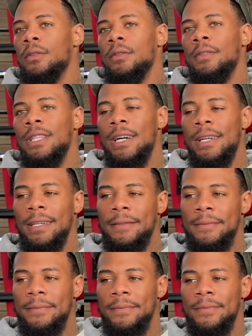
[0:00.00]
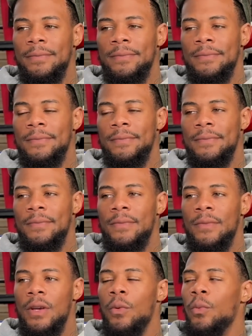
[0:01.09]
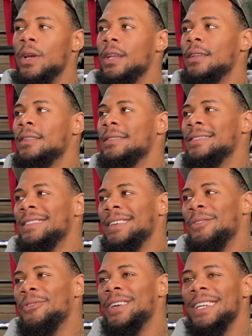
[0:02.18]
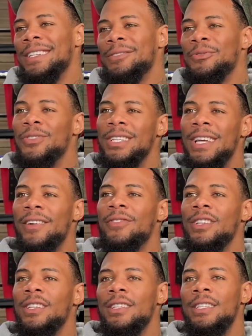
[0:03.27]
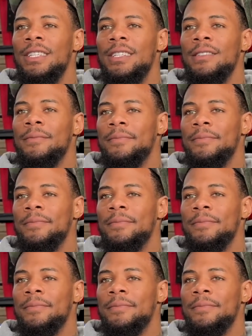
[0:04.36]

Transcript: Like a win would definitely